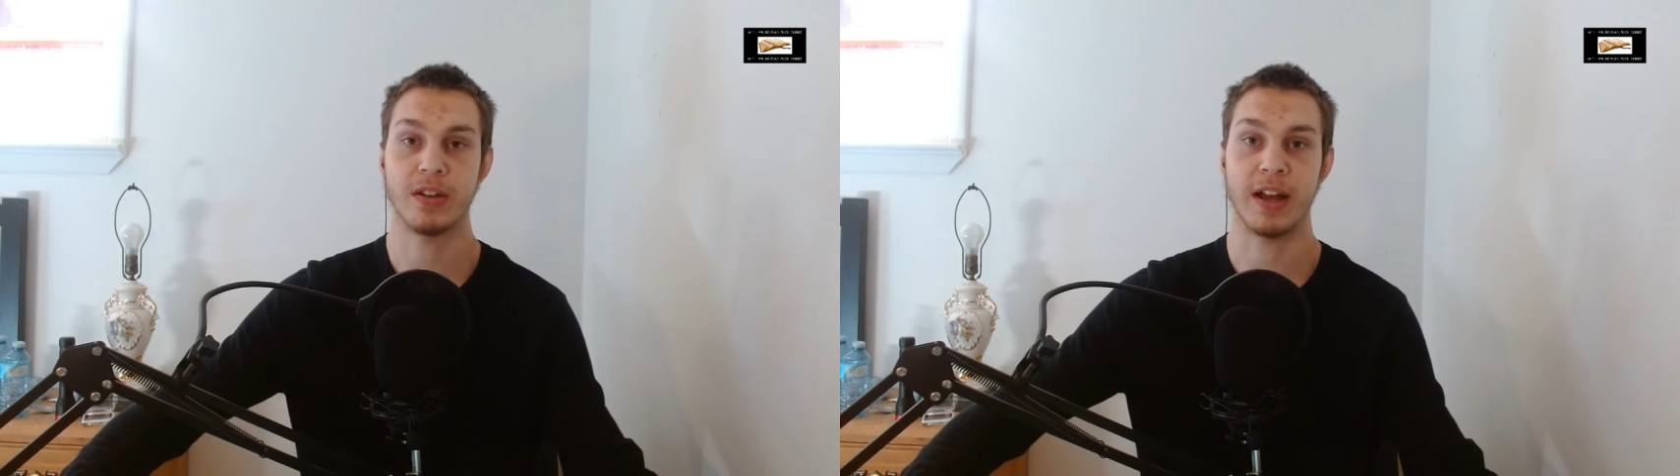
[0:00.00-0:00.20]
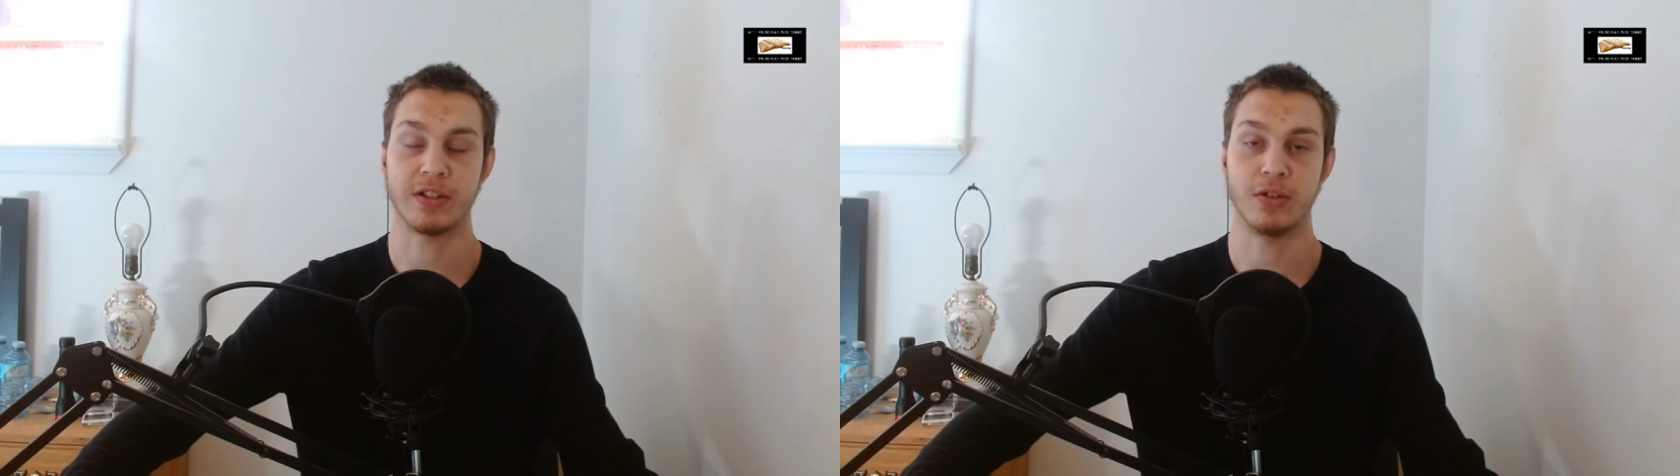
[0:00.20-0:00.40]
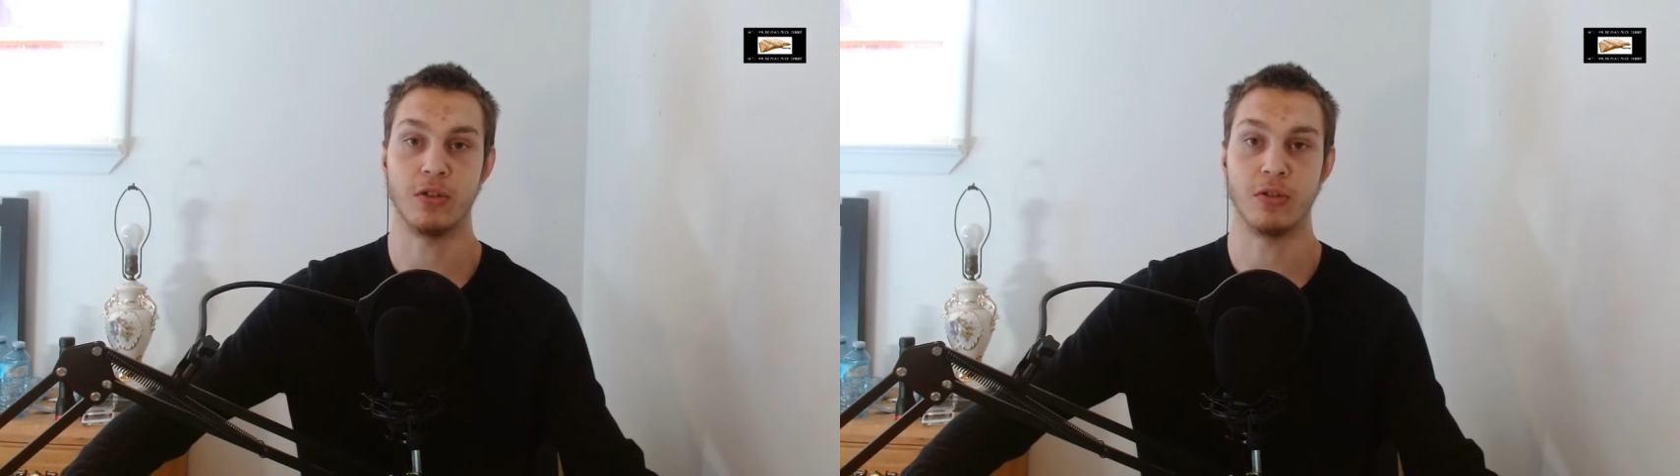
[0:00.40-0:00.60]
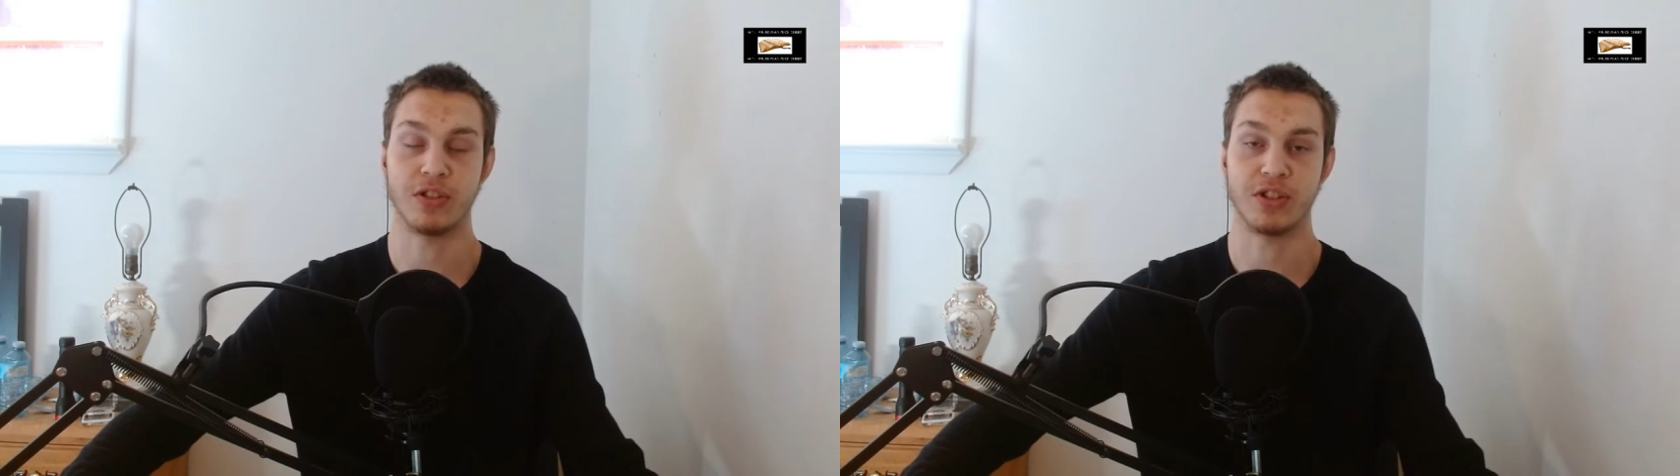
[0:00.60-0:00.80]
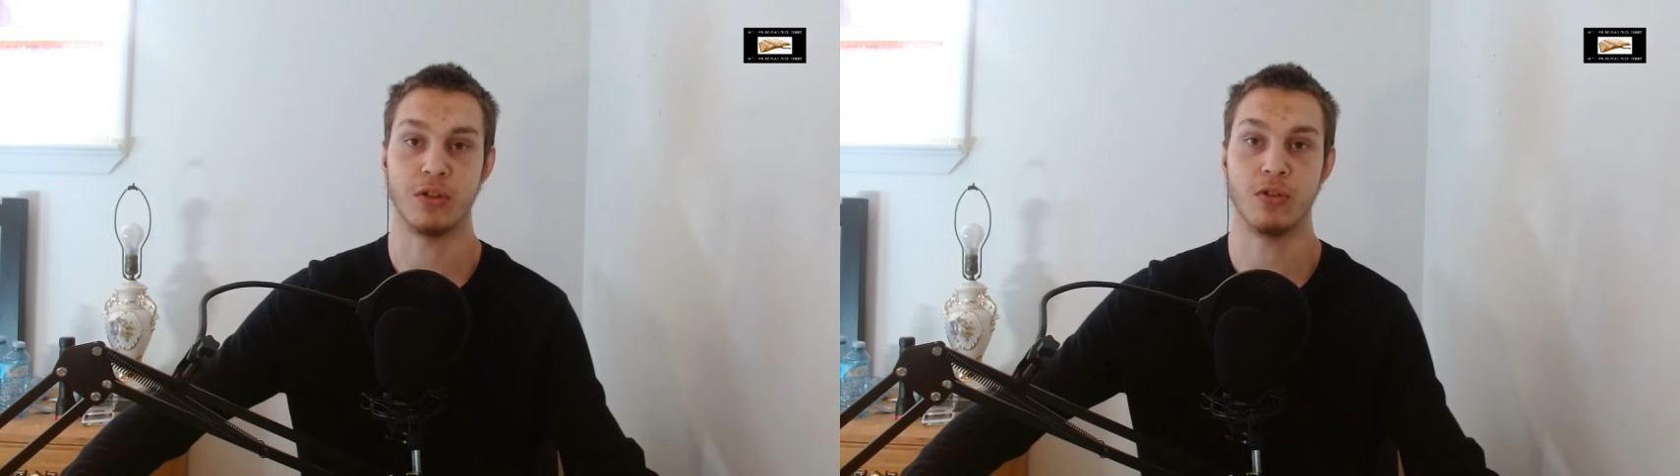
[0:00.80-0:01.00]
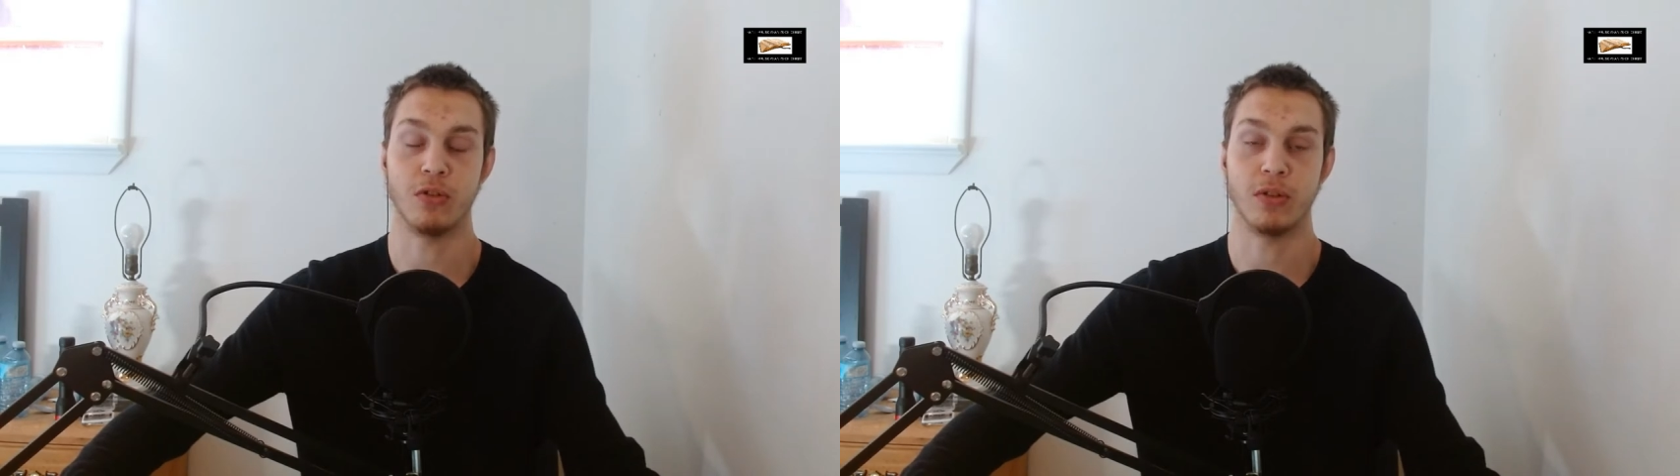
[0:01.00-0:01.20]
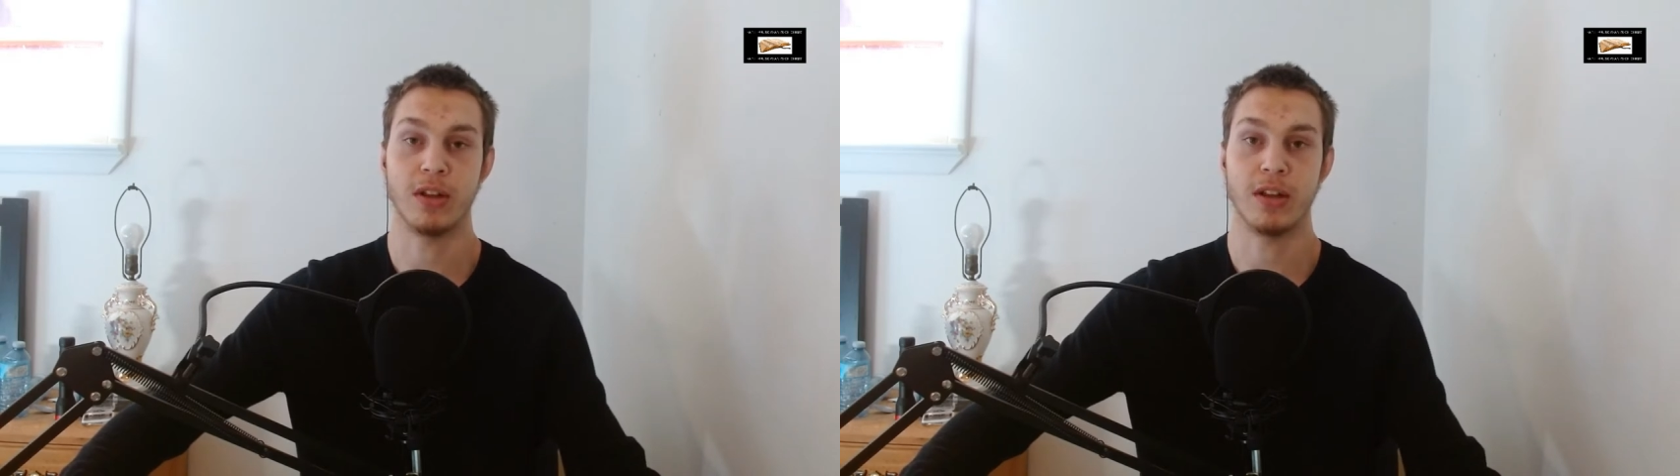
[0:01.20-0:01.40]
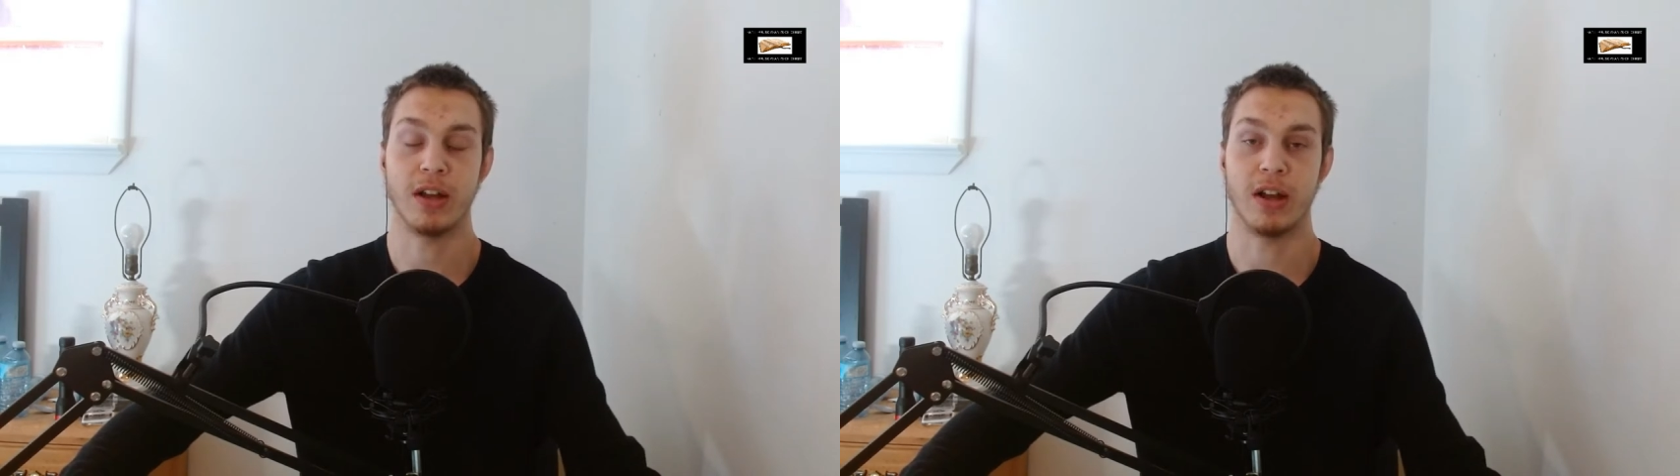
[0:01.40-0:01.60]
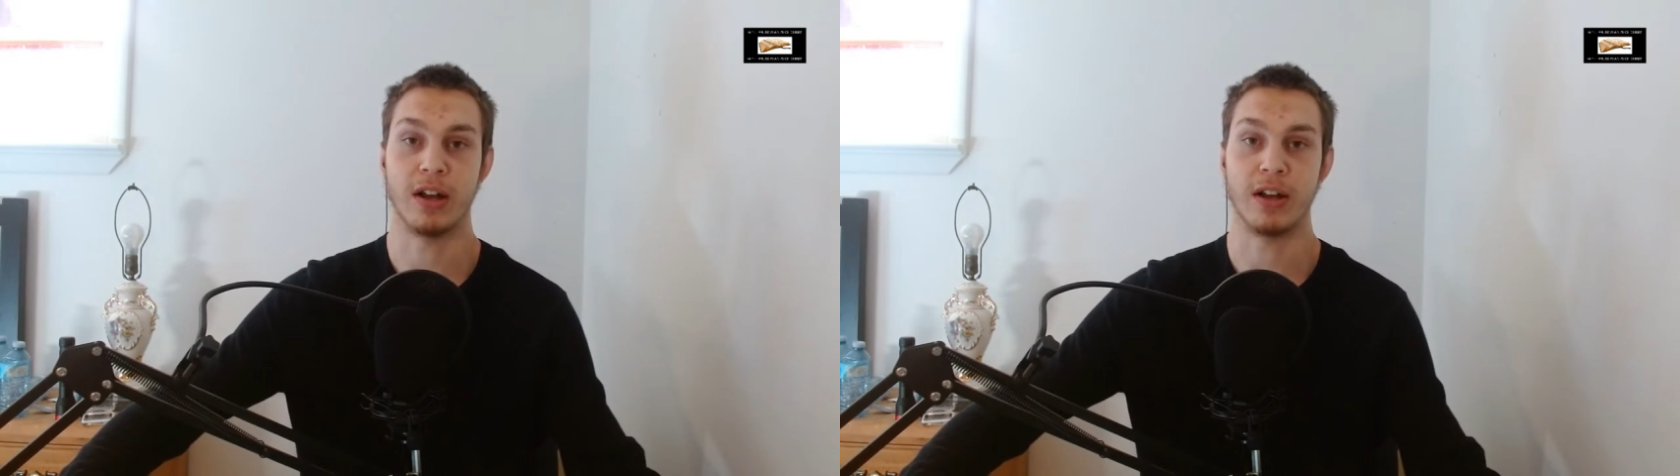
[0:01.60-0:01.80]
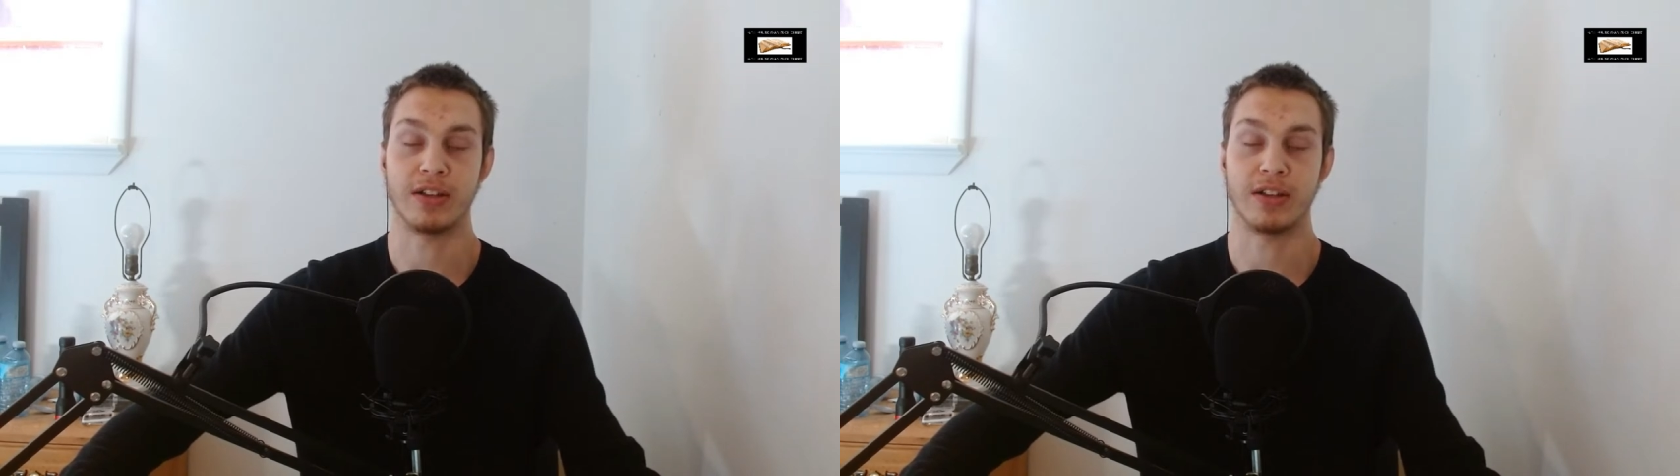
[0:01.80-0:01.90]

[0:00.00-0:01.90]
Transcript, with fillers: has a whole just a whole uh,